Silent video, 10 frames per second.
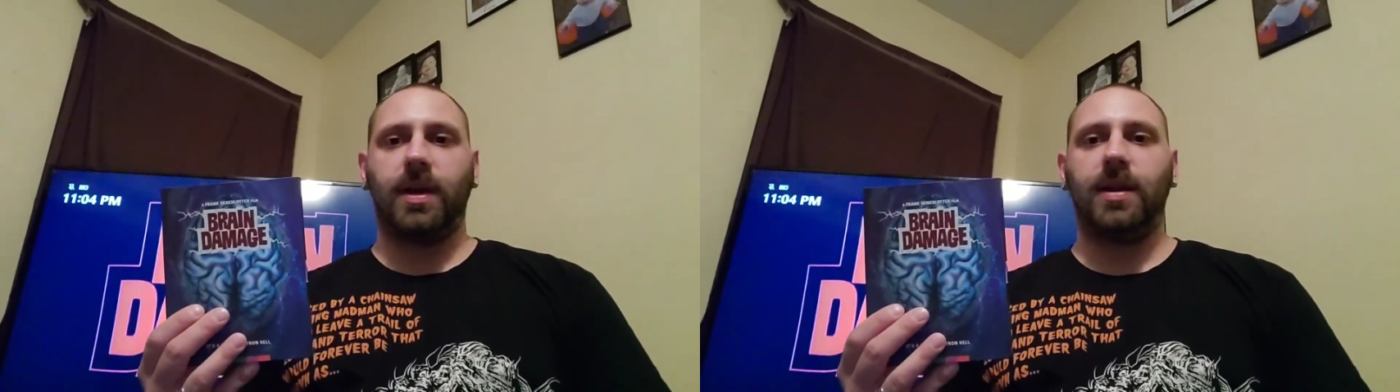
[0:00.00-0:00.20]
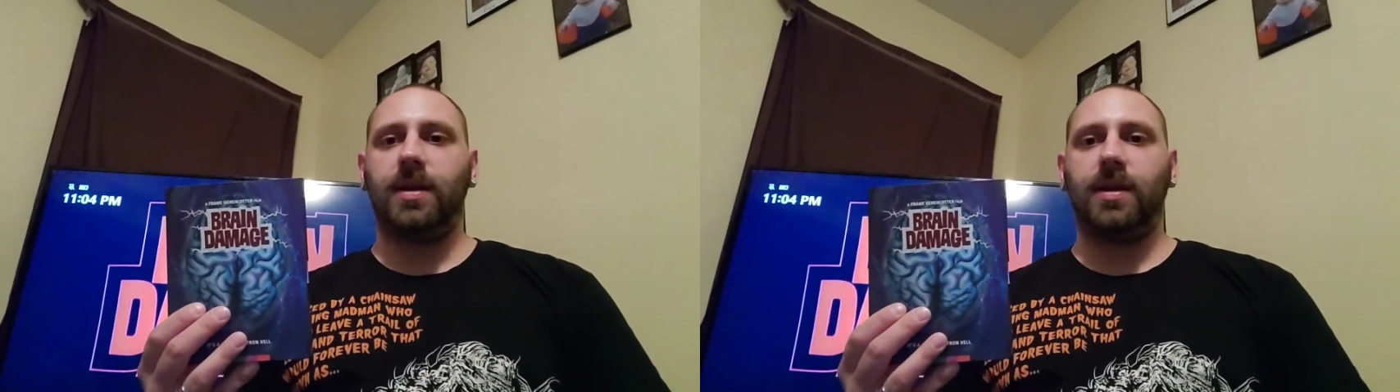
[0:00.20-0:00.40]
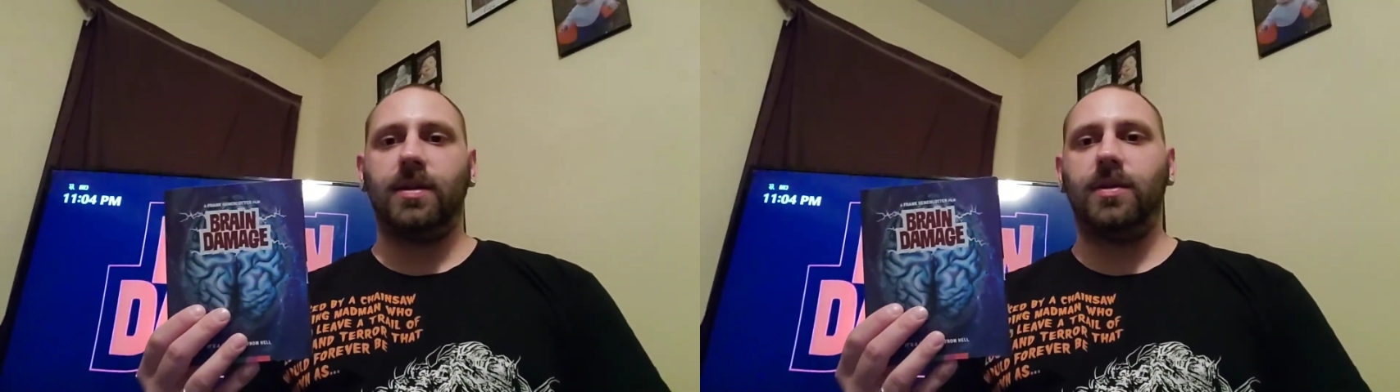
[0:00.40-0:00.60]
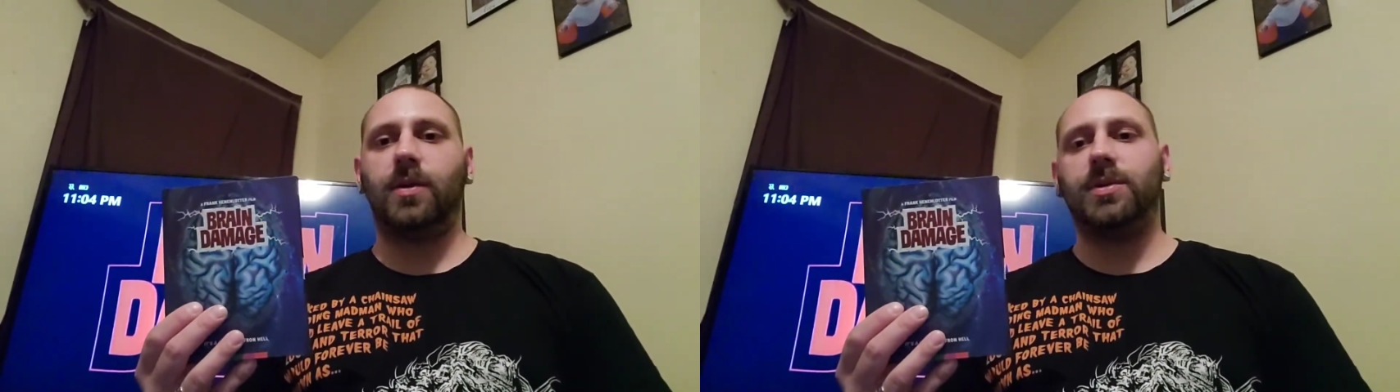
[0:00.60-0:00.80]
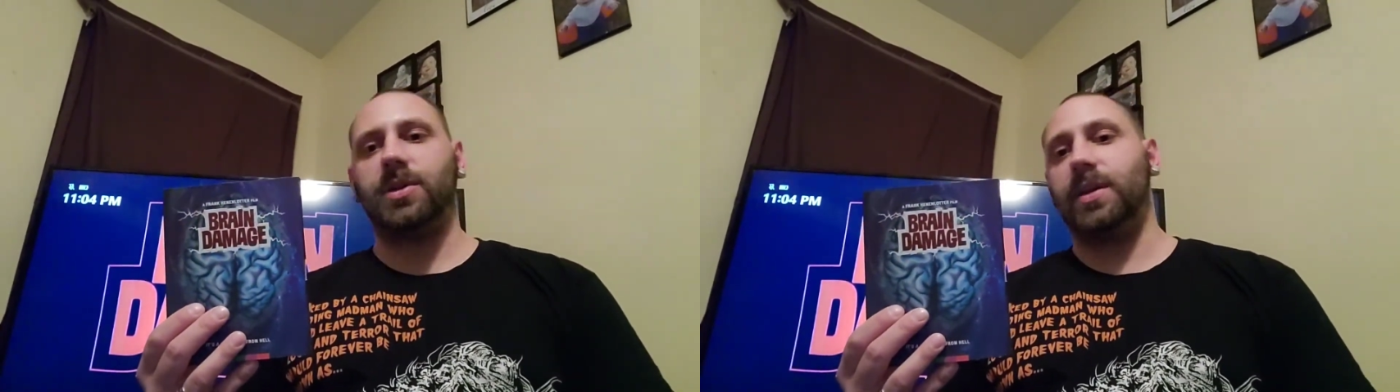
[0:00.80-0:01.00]
and you know
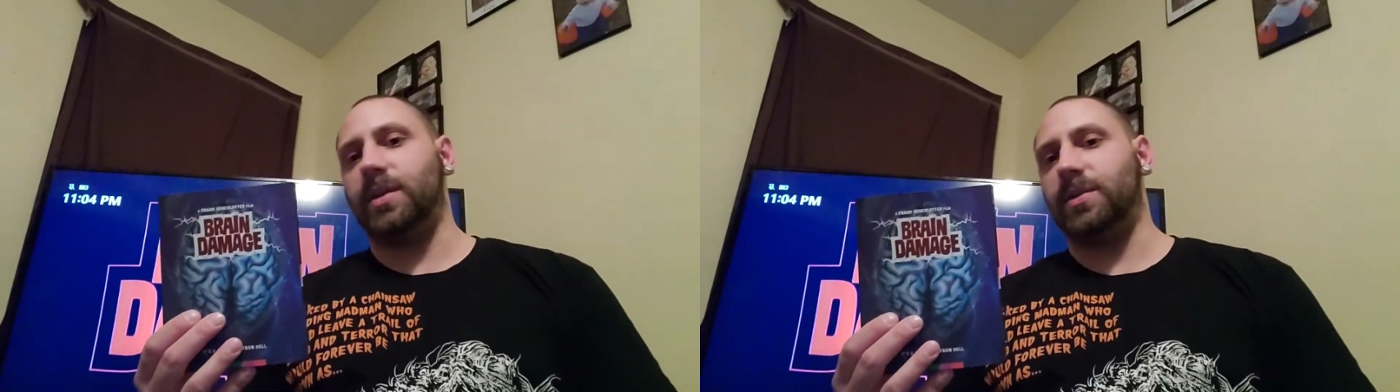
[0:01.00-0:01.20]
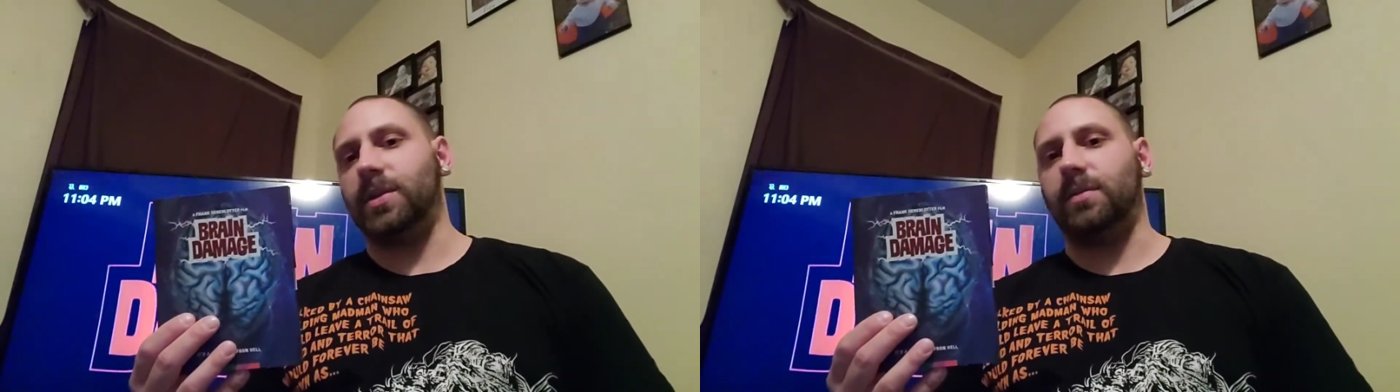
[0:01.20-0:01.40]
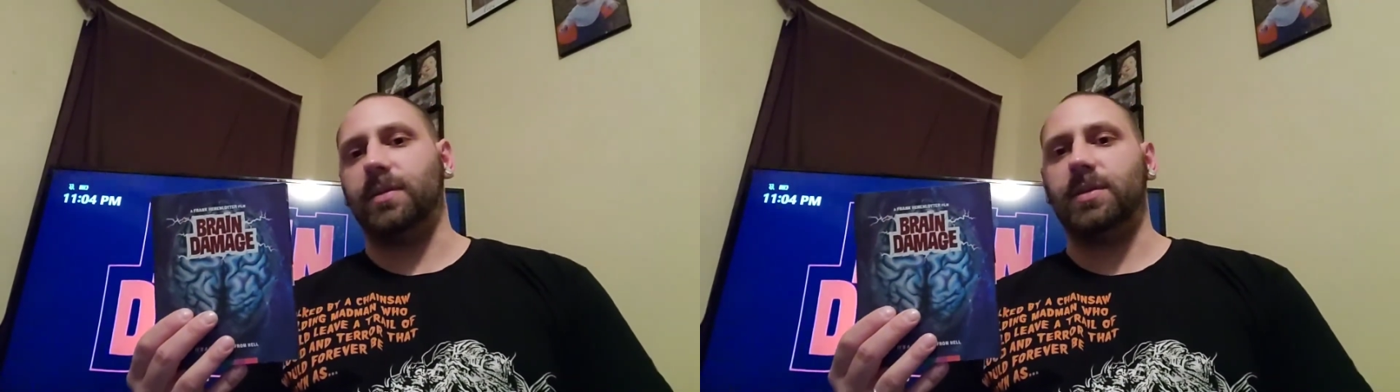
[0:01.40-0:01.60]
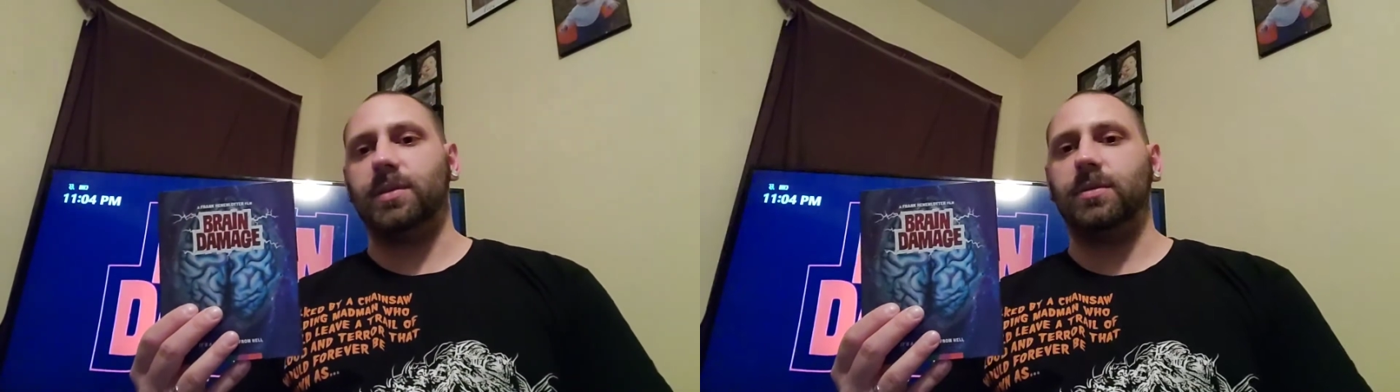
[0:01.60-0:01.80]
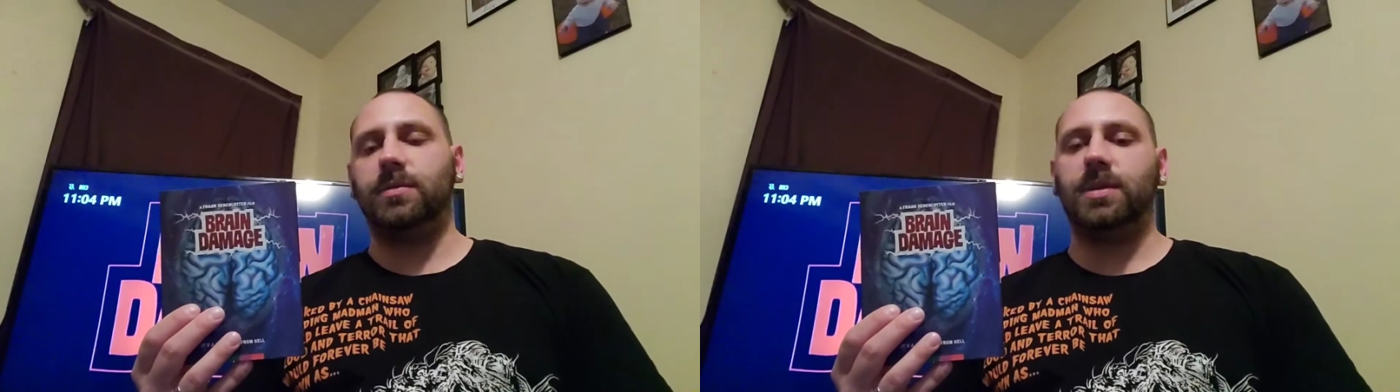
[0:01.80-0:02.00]
what you're getting yourself
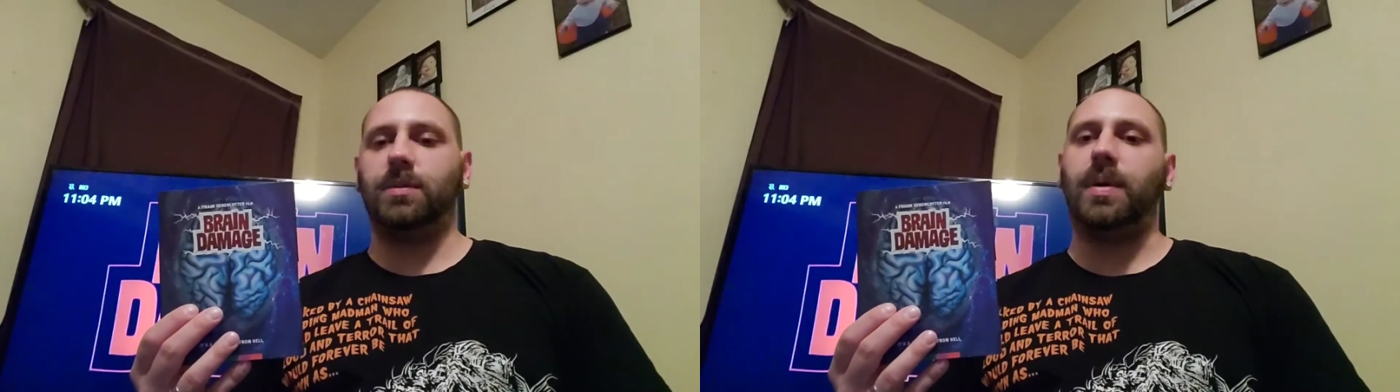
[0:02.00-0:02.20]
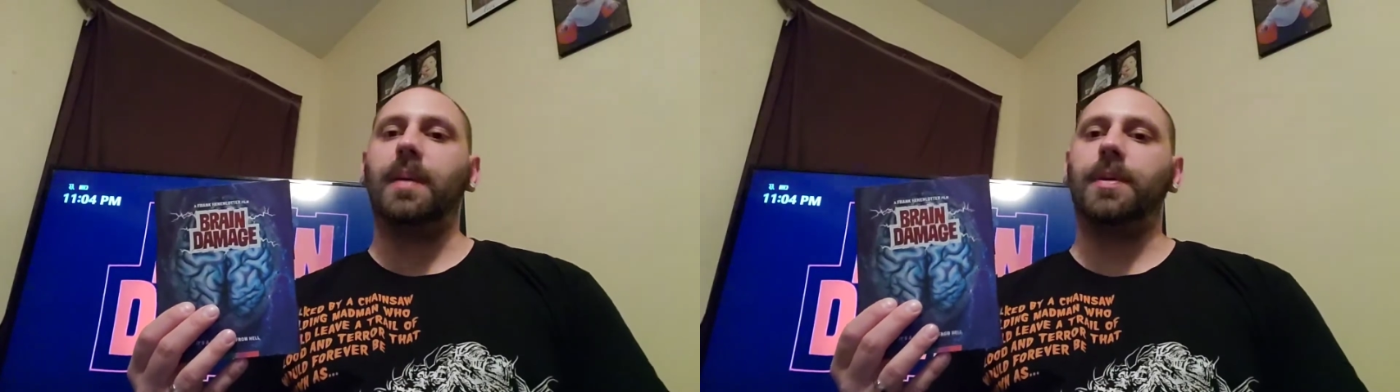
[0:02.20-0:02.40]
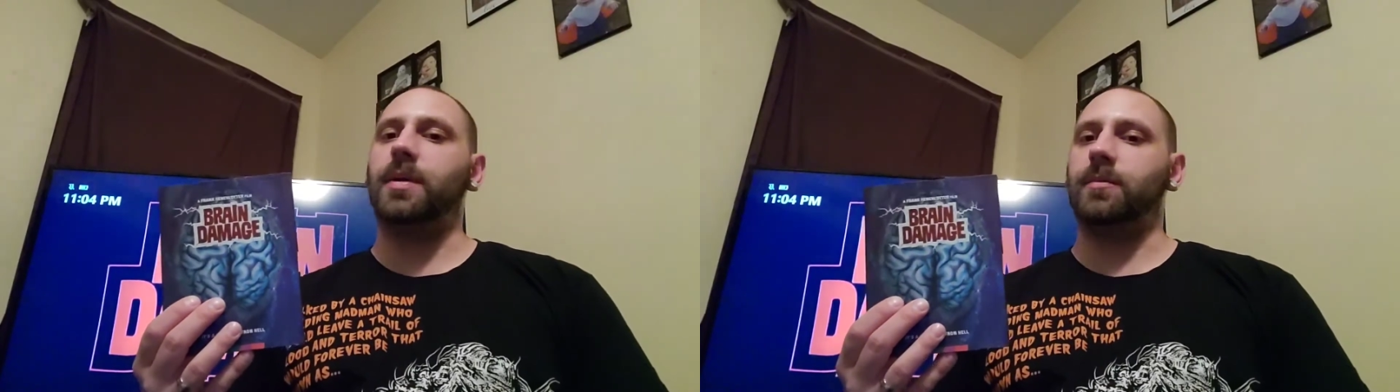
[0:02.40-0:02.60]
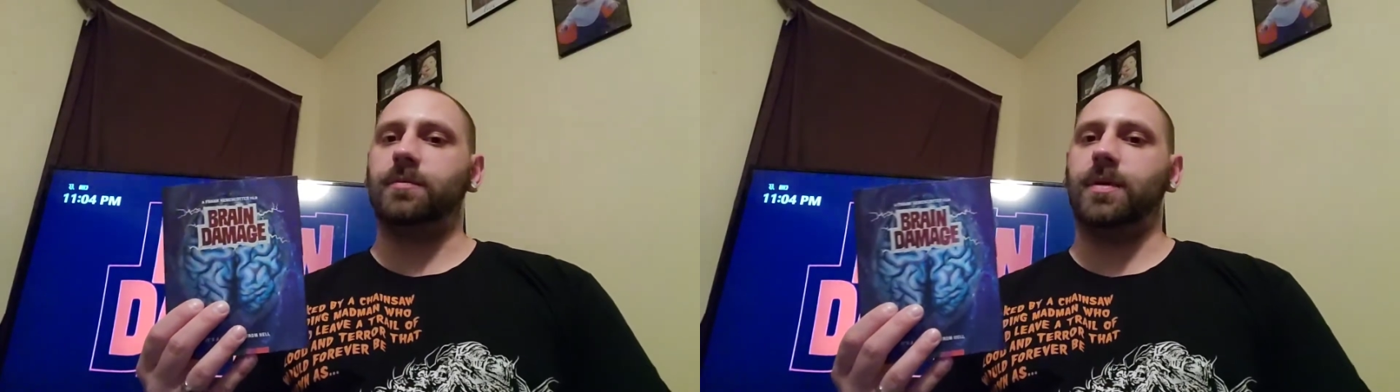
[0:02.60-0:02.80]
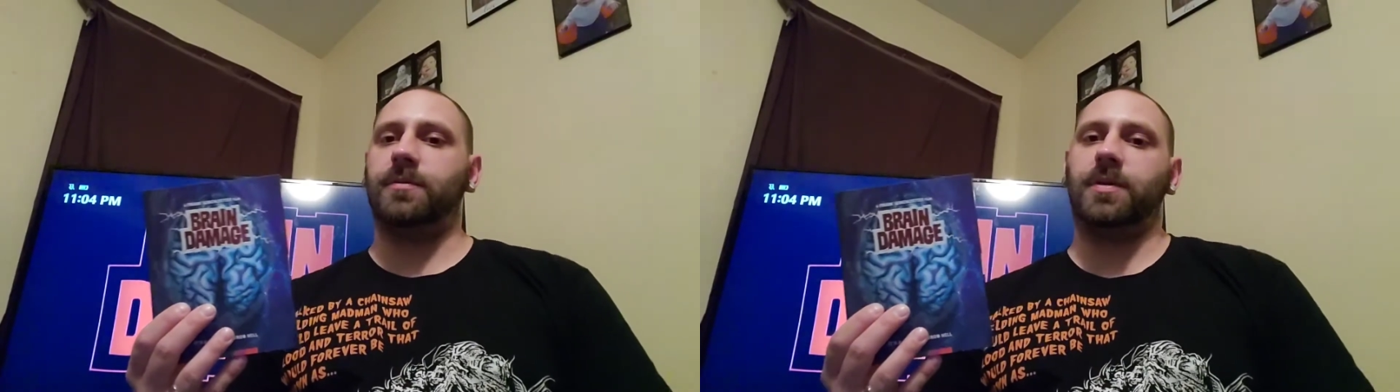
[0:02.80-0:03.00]
into when you pop in
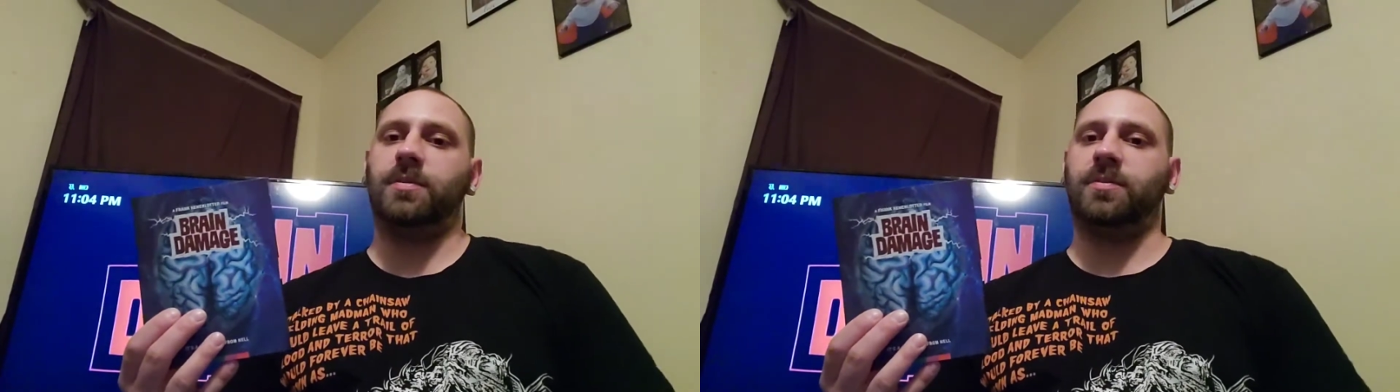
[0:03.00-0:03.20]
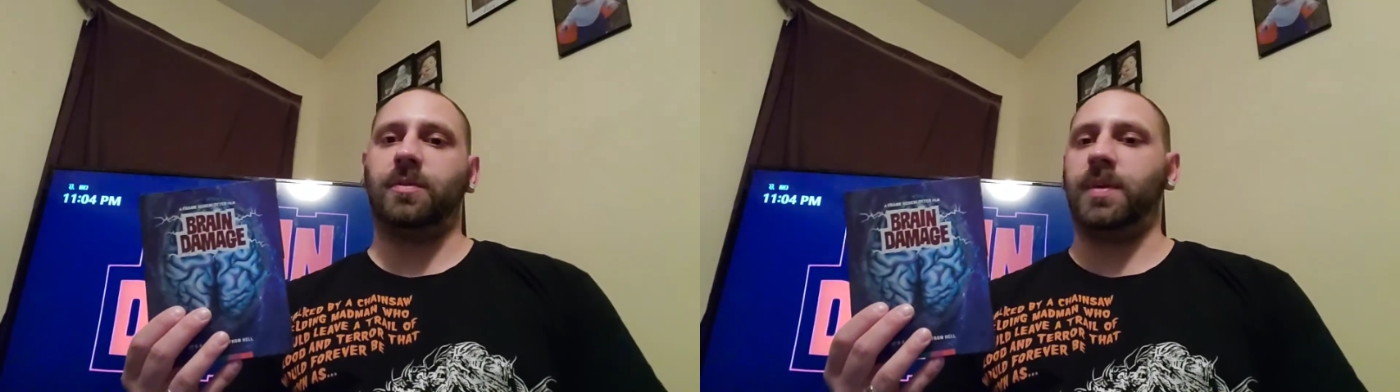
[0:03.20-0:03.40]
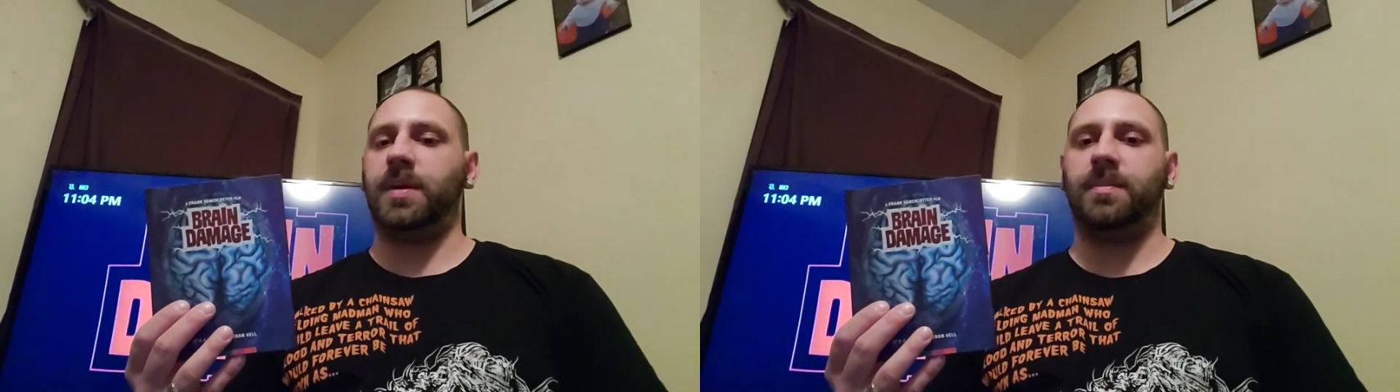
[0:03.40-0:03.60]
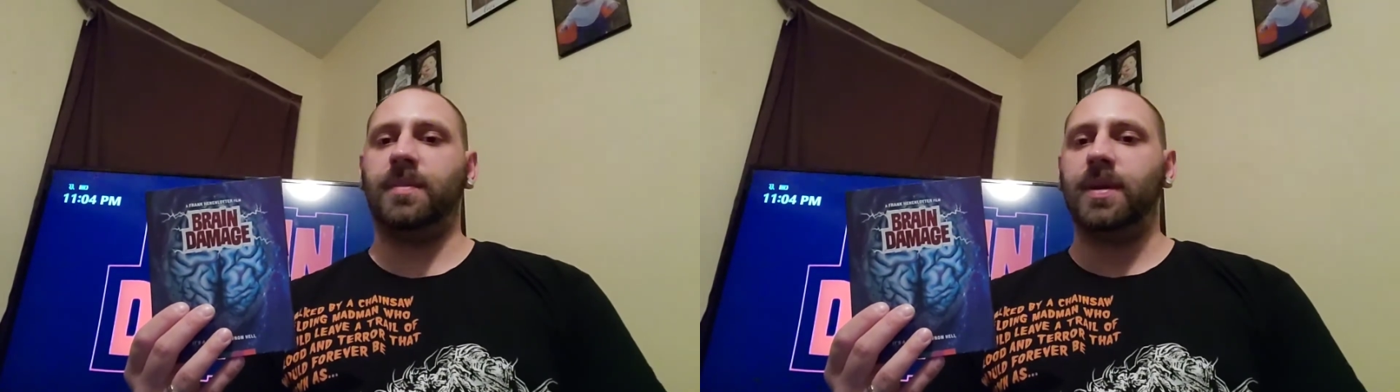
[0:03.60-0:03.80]
a film from him.